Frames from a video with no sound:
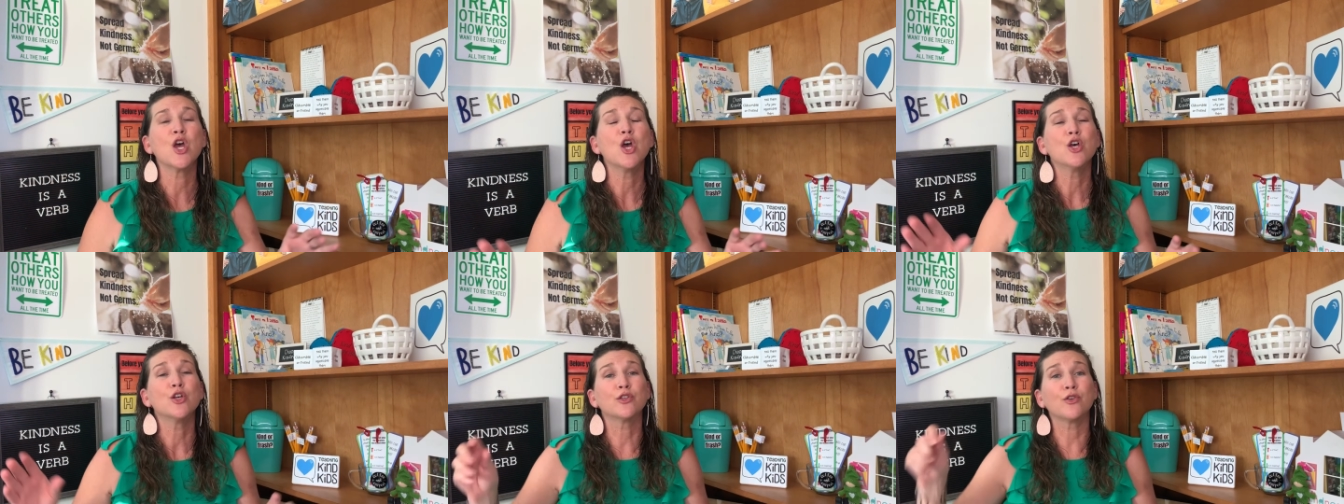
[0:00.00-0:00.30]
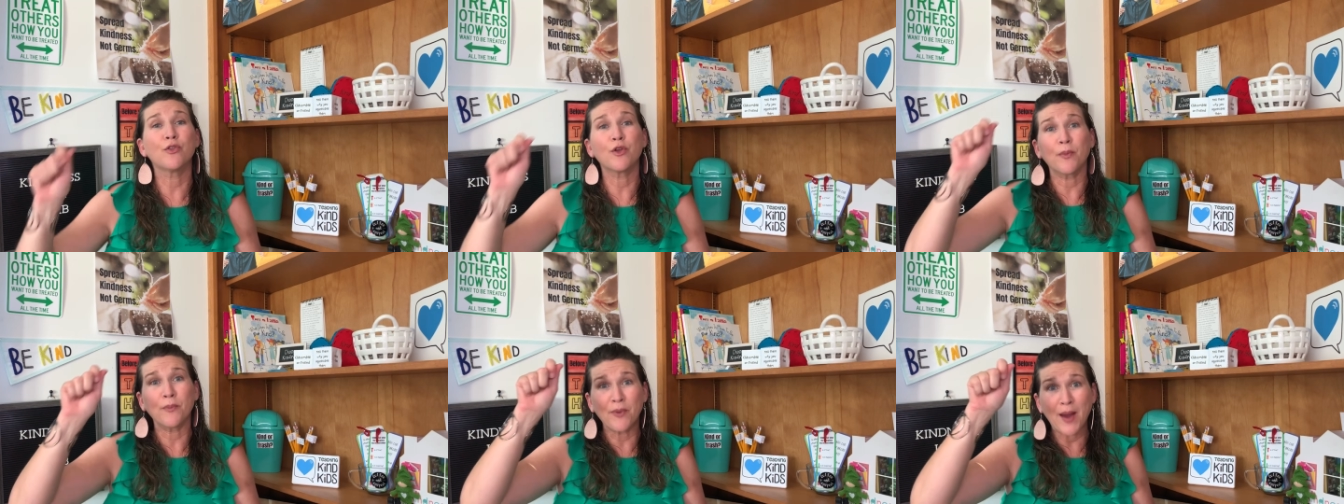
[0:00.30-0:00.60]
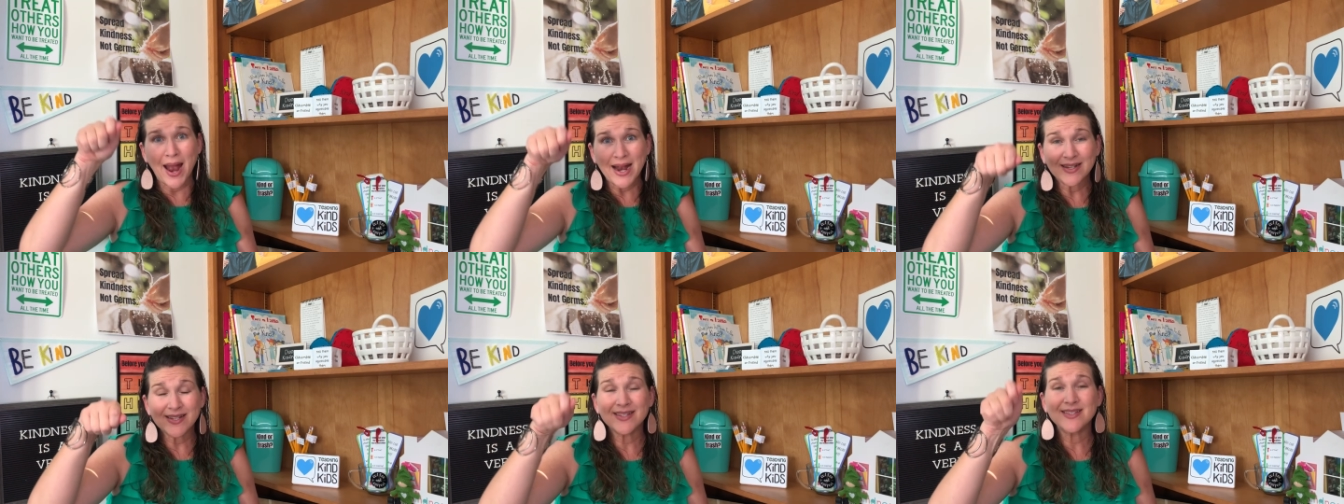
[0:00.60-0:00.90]
So they're
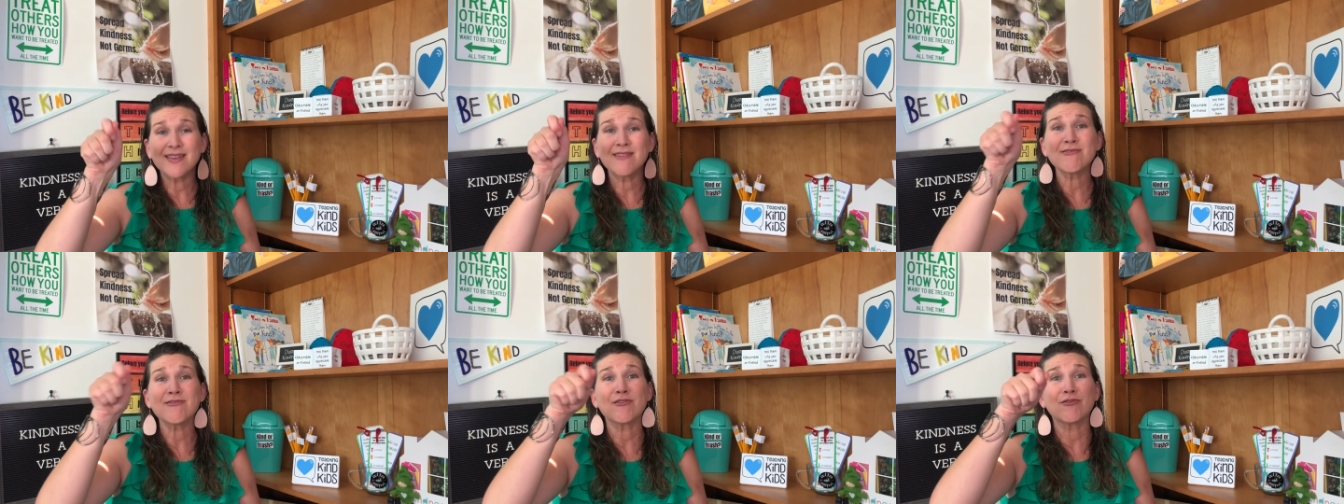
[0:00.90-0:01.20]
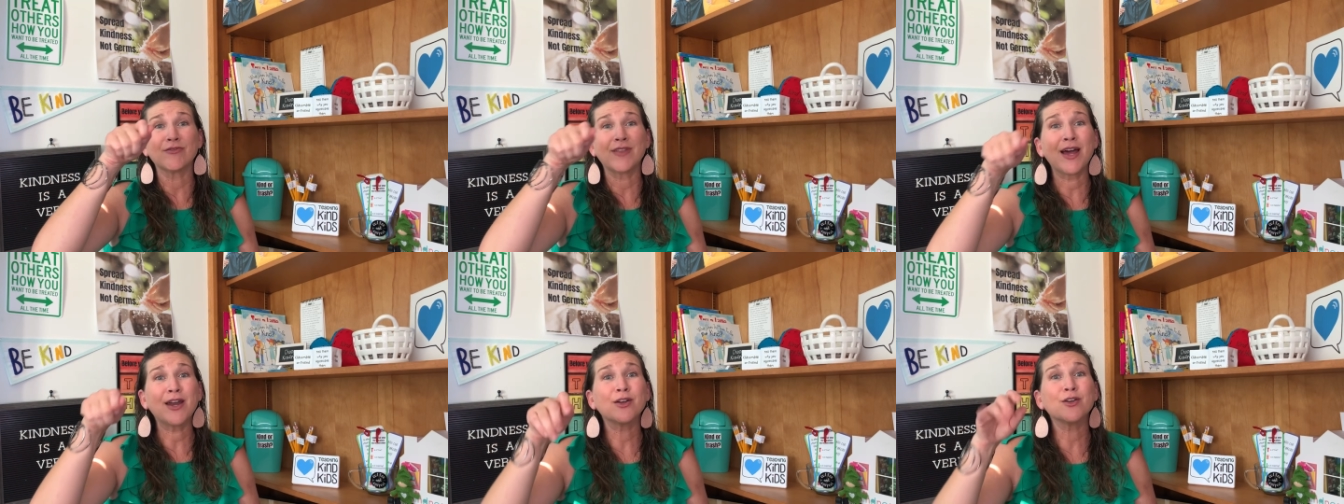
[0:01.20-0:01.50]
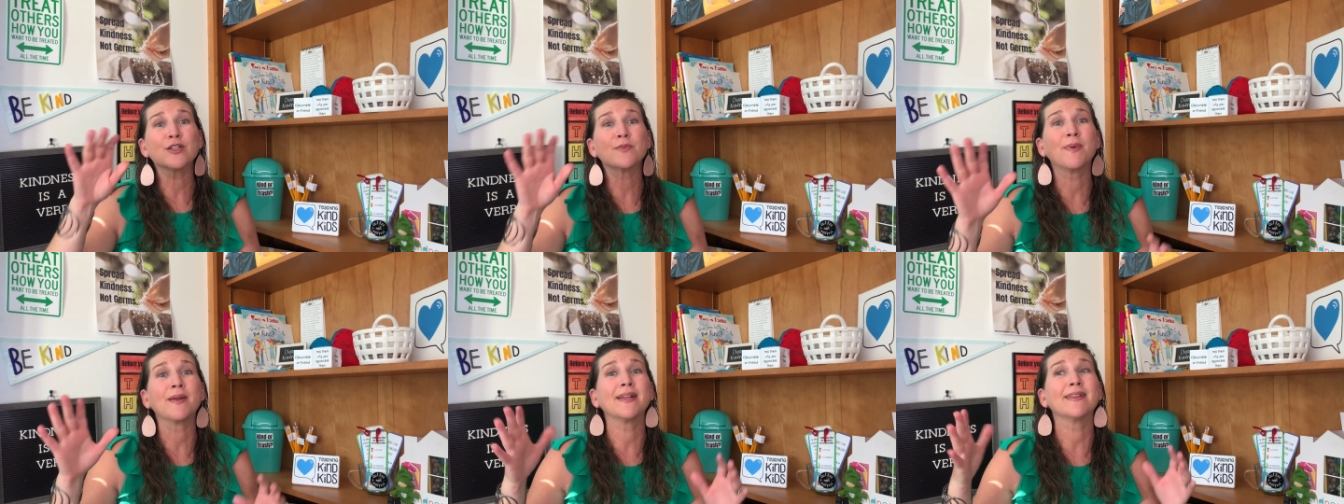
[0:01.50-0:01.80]
practicing their
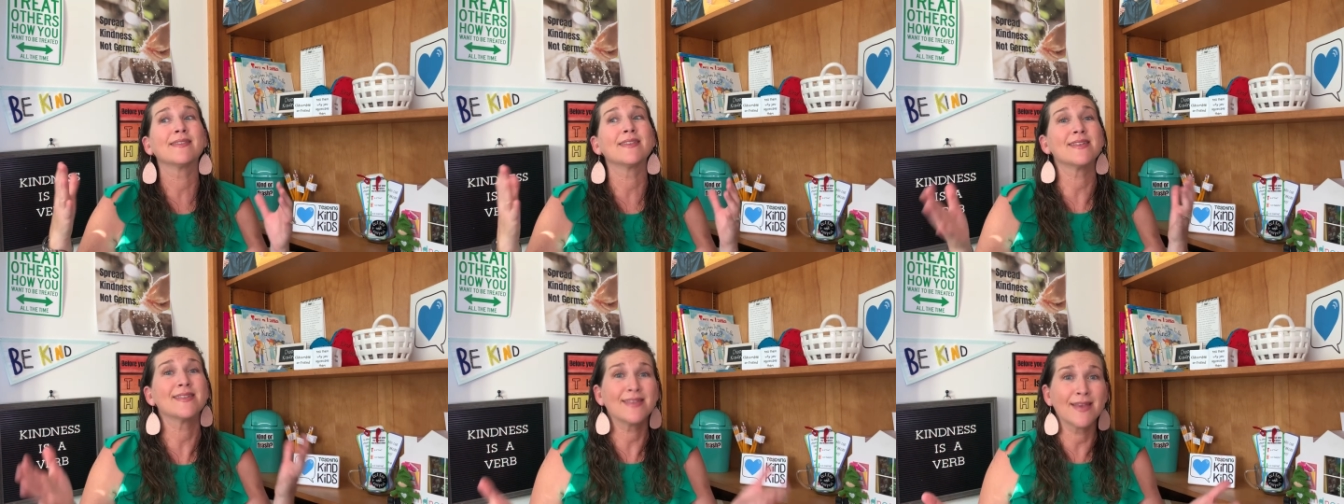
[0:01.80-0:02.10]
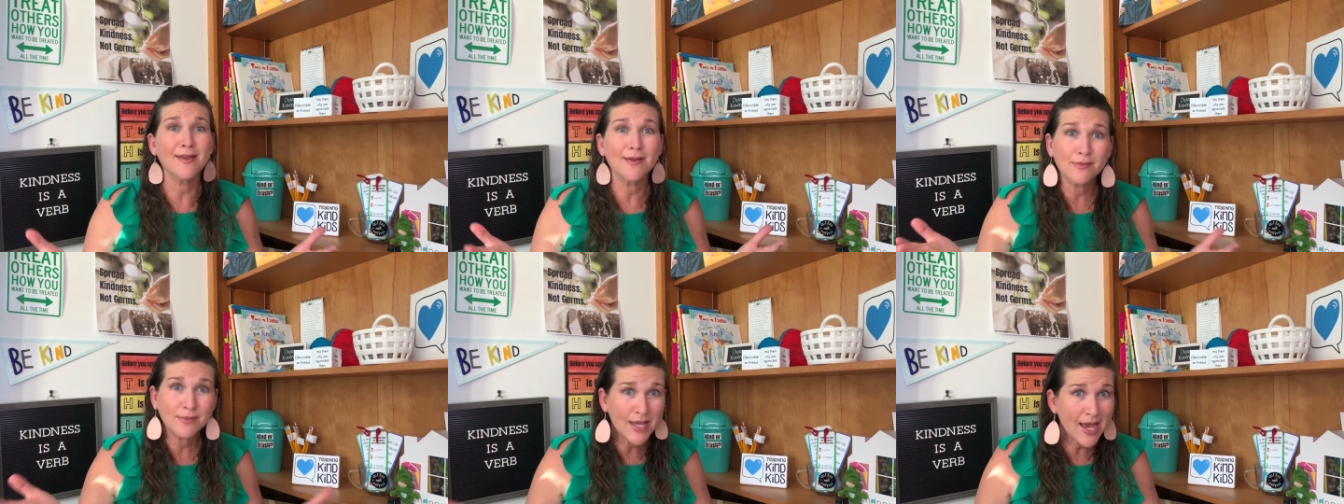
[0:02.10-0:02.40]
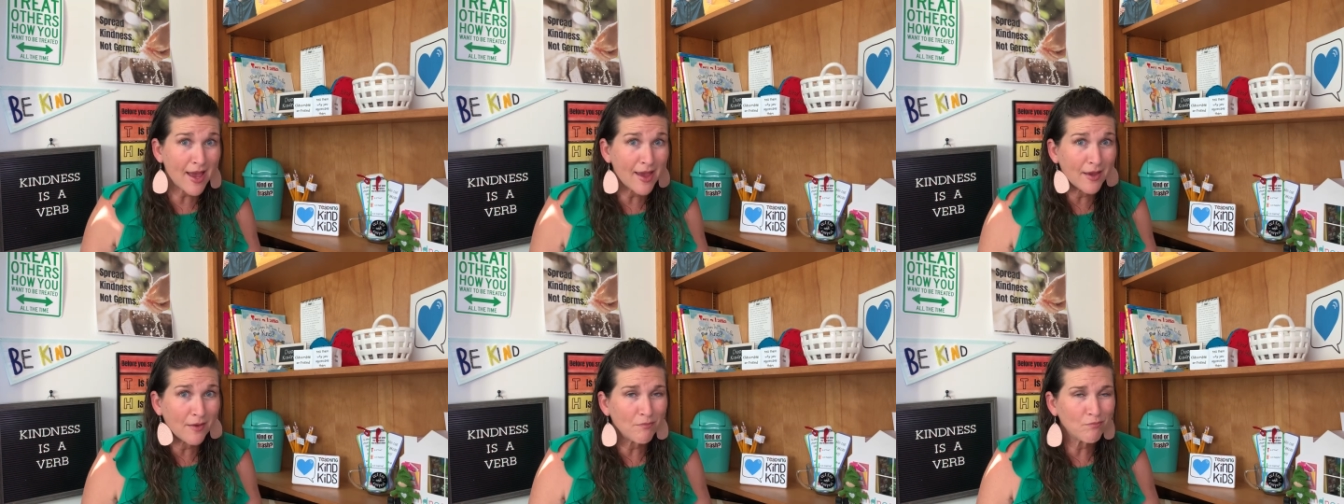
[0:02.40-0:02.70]
letters, but at the same
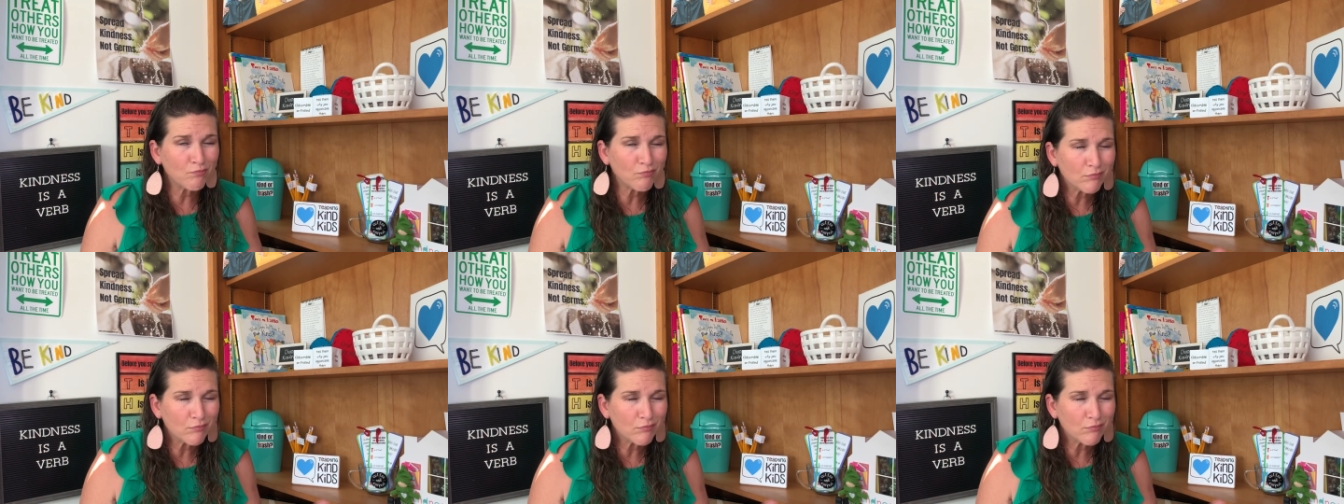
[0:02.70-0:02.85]
time,